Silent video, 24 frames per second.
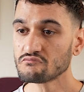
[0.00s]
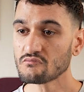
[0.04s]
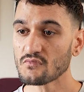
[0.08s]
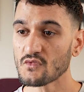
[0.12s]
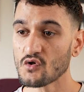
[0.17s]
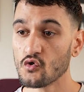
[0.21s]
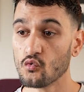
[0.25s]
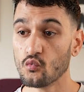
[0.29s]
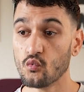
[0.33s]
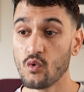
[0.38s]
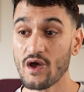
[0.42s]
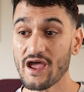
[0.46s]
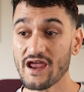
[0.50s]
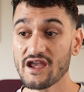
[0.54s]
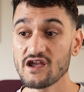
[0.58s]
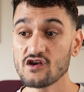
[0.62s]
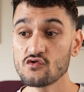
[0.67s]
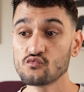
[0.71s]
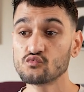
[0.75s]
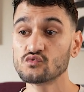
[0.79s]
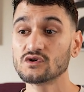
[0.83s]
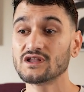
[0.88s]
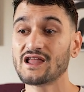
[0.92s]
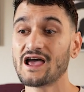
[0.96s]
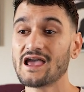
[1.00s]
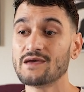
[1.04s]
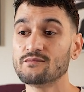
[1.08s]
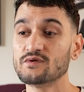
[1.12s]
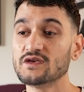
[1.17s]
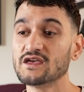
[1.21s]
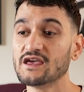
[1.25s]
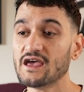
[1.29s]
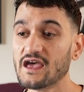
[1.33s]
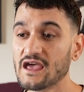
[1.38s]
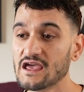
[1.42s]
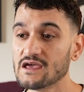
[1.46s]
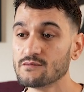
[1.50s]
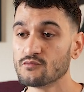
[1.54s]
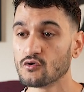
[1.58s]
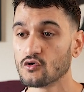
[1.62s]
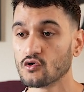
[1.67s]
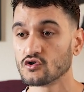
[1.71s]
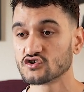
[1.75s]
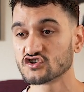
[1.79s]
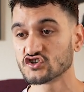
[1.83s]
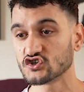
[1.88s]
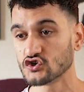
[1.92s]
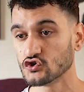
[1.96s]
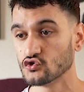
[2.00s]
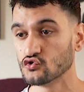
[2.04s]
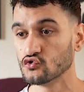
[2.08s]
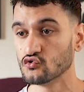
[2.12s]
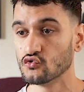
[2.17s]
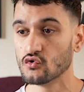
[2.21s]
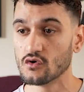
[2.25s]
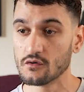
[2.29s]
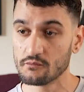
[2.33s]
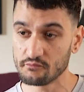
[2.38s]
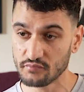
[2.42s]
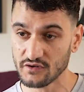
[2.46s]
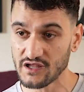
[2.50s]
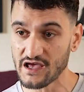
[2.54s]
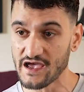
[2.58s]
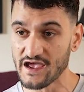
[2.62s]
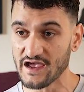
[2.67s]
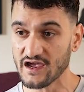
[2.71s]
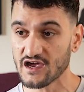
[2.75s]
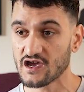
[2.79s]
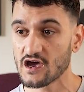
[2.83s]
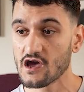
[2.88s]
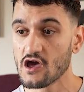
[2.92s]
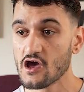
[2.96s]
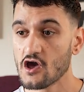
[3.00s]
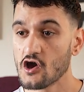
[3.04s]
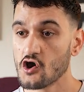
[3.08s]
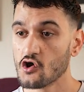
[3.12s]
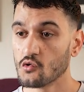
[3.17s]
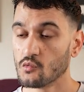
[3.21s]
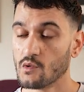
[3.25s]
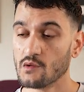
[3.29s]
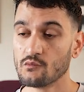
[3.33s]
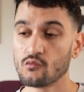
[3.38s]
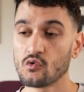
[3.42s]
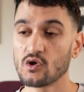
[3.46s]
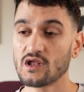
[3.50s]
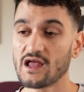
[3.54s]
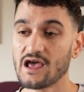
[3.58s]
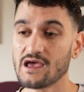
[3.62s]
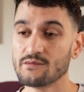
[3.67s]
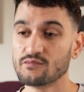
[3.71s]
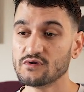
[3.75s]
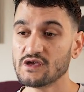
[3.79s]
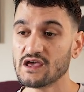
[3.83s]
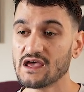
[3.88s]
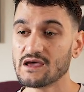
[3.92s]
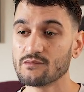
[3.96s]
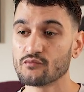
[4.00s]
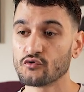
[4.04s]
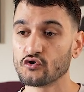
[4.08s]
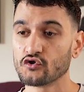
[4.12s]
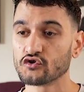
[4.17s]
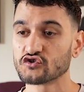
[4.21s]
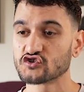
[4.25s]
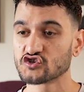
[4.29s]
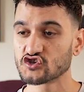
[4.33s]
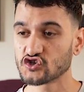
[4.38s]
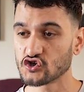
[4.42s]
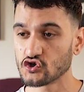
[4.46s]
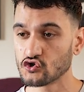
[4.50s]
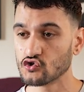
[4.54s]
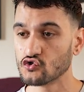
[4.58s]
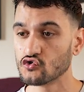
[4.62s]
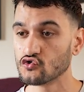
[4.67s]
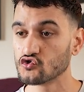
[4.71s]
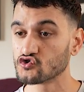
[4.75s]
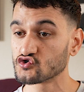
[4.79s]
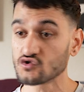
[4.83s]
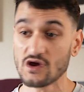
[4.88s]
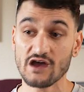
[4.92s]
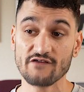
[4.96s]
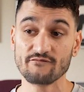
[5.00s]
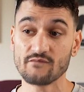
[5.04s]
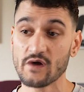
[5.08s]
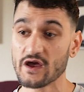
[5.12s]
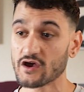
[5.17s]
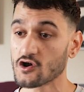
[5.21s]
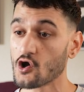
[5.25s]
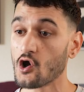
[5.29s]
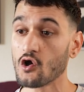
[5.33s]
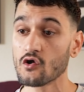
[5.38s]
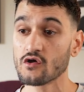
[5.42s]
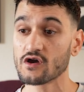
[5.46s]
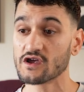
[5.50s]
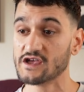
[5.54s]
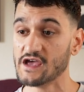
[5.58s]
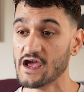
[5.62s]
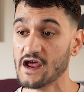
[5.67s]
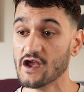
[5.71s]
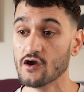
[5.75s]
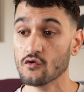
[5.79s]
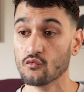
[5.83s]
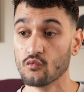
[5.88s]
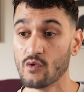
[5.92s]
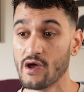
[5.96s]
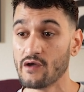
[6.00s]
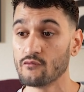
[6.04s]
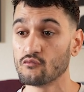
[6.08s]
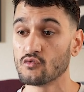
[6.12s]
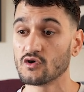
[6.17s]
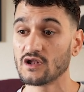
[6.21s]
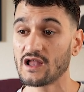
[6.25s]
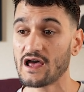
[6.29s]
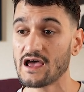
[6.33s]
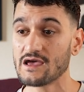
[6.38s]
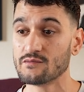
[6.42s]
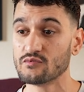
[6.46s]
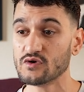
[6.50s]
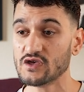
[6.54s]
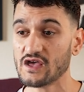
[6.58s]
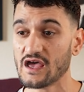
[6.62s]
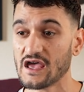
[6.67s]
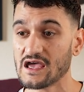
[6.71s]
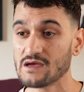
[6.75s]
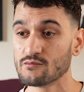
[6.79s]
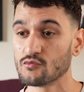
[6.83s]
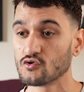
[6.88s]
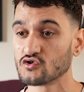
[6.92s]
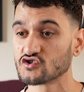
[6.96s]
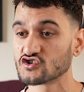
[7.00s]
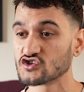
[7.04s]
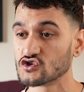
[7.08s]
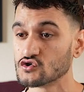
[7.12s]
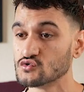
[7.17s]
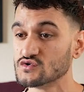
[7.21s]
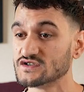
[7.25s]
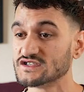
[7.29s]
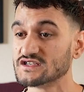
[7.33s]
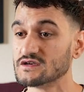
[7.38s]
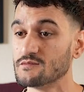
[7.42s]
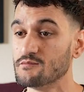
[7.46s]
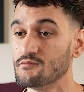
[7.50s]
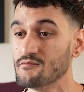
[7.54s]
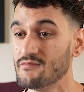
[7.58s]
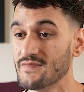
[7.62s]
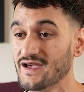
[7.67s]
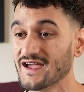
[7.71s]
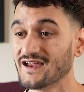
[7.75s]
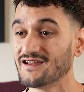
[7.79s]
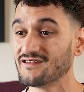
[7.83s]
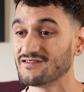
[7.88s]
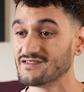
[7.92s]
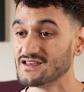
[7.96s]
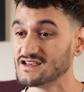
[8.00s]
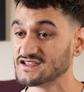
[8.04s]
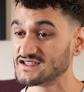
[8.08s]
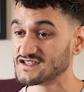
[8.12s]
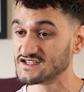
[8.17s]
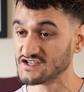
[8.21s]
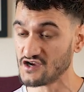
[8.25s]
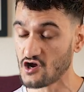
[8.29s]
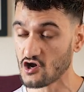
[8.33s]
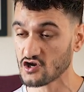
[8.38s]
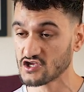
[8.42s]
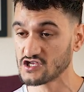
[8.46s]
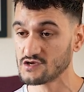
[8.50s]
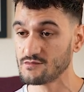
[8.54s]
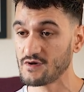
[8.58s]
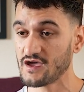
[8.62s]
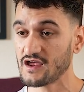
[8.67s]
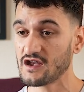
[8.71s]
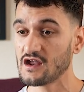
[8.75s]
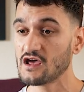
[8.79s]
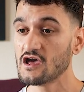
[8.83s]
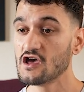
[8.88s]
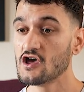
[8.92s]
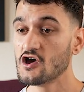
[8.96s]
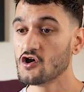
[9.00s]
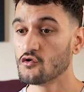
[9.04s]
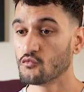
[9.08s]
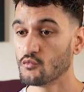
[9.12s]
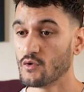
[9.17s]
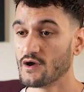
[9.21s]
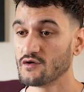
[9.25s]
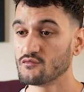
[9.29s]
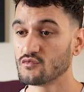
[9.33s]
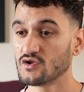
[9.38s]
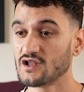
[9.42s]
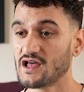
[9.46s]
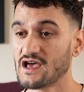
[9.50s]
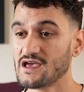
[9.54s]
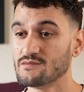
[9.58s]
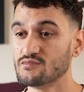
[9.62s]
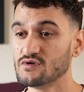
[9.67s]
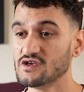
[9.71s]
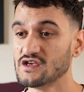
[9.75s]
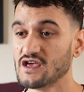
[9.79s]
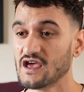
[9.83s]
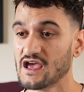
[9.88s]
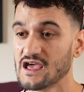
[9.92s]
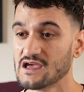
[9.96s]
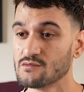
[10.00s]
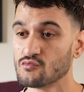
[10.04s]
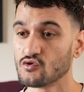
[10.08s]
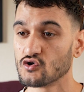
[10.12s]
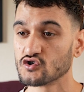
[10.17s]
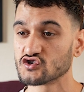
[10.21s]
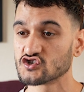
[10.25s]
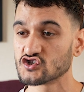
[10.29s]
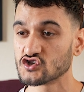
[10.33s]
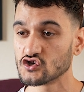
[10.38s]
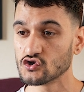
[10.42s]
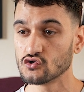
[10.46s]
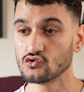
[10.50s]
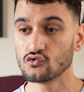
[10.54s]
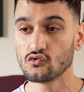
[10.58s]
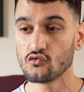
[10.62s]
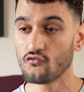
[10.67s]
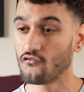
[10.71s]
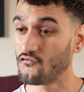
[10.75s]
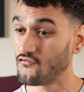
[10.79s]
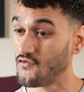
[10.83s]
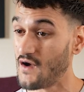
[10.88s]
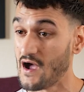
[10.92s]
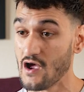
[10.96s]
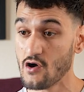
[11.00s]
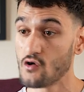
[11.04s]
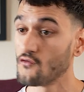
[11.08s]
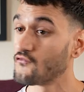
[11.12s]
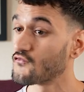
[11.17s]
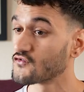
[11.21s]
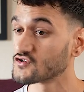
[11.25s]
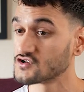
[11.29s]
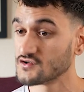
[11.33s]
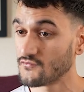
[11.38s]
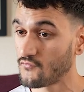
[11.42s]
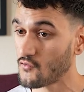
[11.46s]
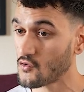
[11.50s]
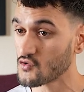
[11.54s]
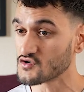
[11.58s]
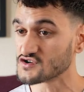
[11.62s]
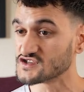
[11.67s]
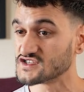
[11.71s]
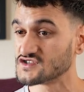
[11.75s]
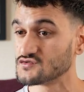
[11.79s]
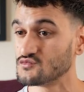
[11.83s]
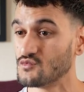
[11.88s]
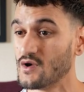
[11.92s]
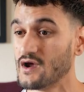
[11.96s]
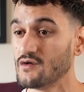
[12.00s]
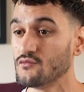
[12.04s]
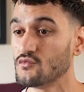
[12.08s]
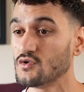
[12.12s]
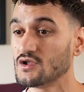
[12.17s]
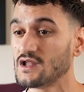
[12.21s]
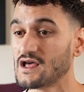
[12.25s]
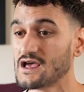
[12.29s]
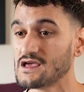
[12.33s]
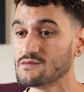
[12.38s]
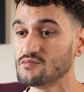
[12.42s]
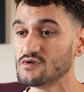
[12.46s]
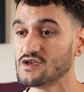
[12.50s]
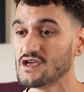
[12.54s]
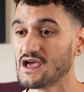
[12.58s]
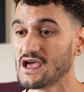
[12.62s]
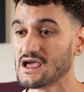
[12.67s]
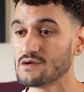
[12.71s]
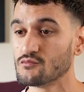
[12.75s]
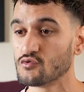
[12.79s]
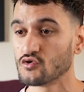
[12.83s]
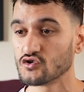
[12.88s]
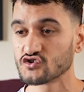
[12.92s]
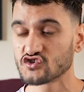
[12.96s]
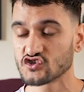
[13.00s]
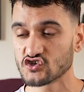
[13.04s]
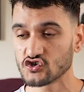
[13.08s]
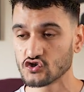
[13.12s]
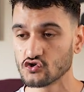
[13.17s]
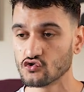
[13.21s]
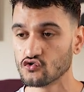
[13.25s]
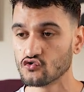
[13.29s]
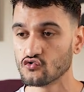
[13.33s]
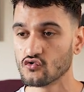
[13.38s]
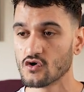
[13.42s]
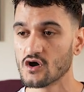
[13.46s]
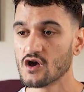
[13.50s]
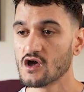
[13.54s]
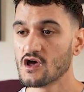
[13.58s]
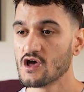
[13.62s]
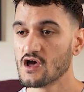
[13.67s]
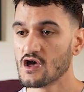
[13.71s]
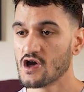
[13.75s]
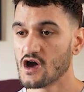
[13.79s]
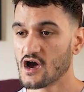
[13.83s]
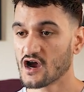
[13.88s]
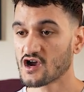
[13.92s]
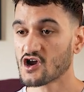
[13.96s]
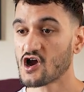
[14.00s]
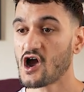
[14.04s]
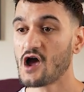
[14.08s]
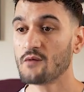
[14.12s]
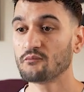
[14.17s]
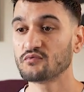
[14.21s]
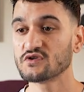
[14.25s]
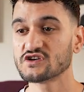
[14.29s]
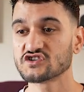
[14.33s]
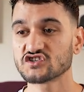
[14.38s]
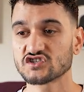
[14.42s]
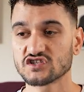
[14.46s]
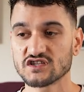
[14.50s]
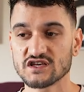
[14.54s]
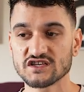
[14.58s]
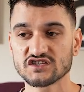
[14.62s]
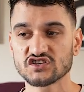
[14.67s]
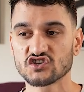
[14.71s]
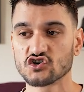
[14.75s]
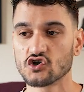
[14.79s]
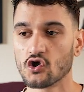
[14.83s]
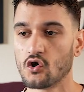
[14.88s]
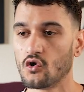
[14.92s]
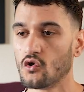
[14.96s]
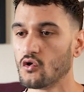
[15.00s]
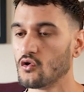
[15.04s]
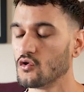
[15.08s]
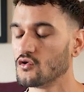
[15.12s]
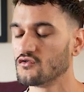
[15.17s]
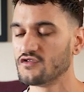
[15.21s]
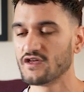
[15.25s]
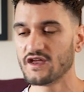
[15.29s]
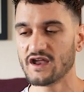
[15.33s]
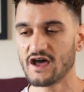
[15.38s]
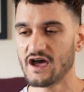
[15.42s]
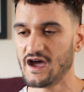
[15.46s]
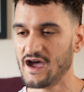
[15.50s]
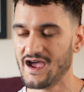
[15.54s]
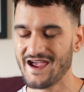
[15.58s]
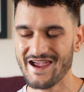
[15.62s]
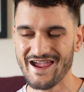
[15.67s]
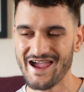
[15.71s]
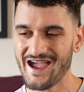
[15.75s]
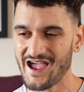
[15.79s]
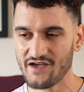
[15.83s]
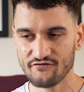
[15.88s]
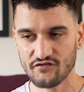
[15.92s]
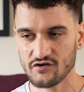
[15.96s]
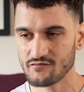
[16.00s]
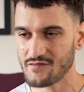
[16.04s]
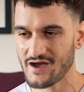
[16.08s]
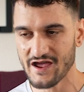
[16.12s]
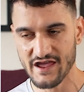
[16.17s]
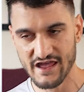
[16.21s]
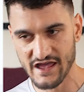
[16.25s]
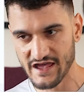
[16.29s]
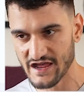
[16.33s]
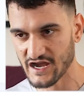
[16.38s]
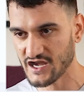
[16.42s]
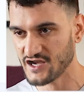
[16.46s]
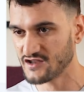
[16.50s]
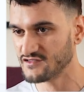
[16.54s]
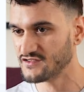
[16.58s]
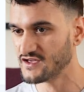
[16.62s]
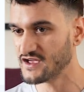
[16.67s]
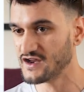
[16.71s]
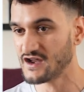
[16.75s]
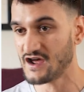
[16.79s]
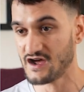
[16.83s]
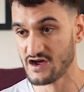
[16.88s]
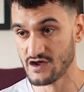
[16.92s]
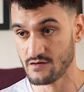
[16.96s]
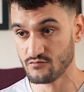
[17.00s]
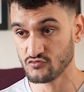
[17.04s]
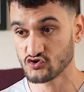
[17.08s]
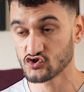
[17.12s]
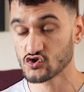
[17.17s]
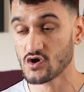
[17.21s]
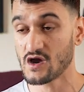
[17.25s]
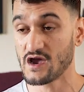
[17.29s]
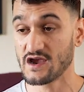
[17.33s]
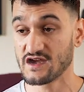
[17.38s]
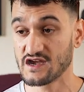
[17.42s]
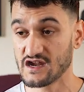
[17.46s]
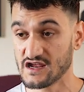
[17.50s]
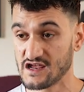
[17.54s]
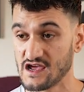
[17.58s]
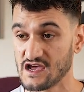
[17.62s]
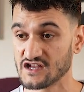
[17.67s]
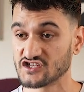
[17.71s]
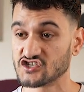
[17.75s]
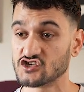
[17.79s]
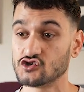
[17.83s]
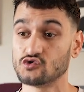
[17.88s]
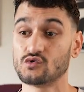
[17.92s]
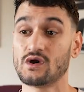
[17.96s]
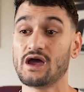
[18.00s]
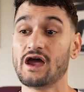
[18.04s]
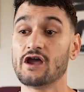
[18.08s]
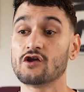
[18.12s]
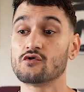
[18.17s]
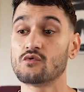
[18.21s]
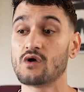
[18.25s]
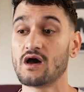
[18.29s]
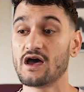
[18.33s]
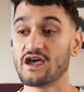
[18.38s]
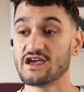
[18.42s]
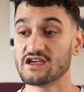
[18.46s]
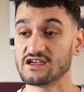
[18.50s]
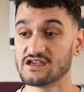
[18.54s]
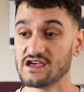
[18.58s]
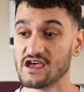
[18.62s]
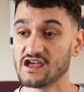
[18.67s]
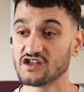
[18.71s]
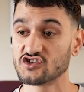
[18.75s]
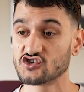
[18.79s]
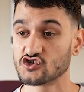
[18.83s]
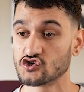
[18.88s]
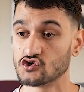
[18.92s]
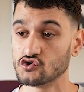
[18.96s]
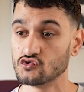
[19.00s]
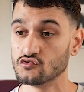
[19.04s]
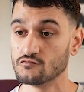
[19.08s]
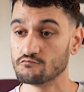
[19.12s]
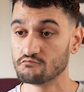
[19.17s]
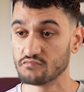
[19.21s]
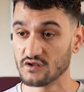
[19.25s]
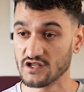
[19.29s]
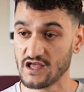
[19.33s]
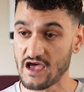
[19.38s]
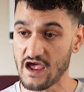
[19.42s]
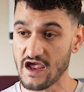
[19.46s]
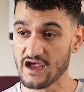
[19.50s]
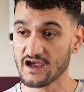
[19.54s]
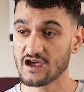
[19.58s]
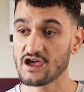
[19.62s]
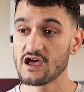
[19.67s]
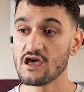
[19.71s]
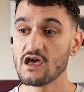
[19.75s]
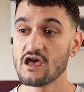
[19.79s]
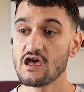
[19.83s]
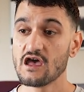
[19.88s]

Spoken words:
When will I be able to blank? When will I be able to drive my car again? When will I be able to submit this document? When will I be able to file for divorce? When will I be able to accomplish this goal that I have in my head that I'm trying to get to? How do I get to blank?